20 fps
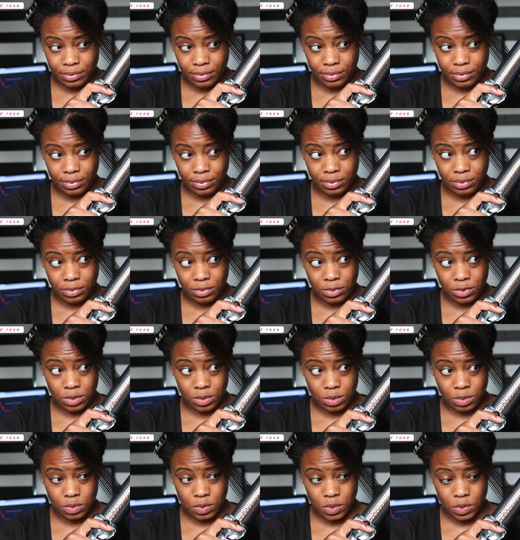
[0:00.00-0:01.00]

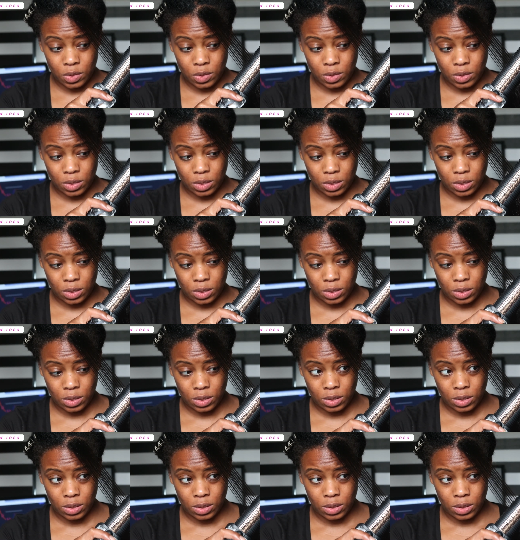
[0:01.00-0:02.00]

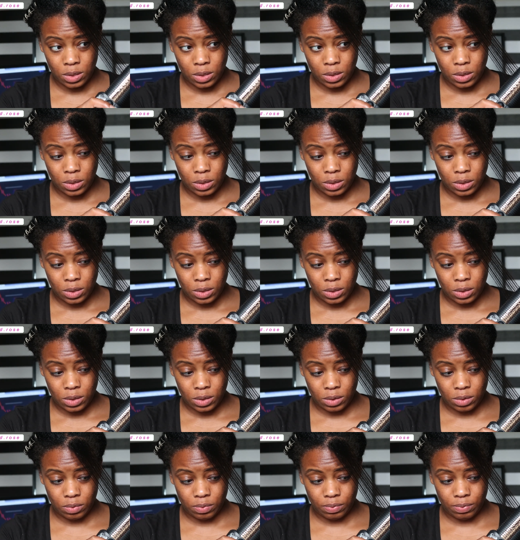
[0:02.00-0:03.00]

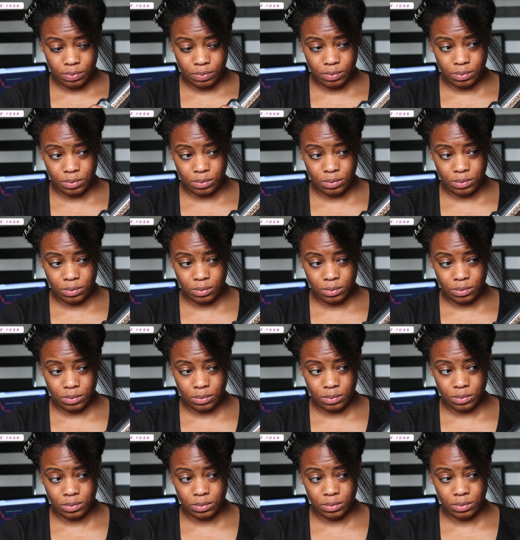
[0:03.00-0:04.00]
(no one is talking)